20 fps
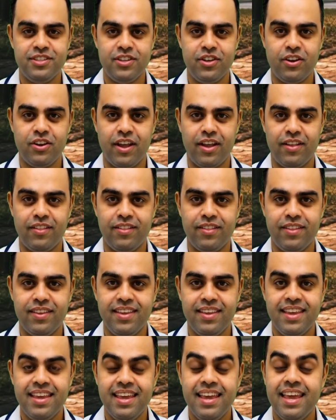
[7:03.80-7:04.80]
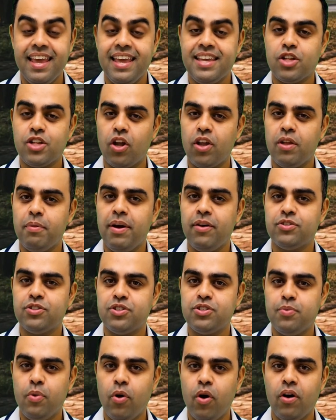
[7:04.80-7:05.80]
system, not by
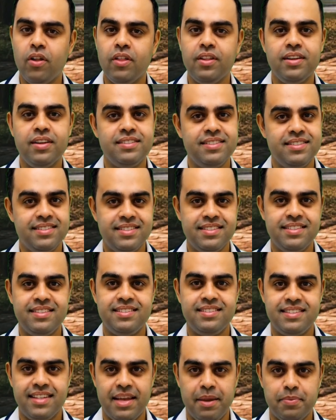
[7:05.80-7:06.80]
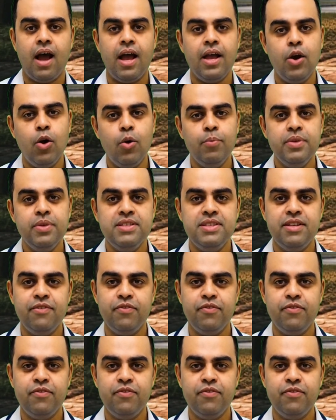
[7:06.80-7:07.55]
masking the problem, but by addressing the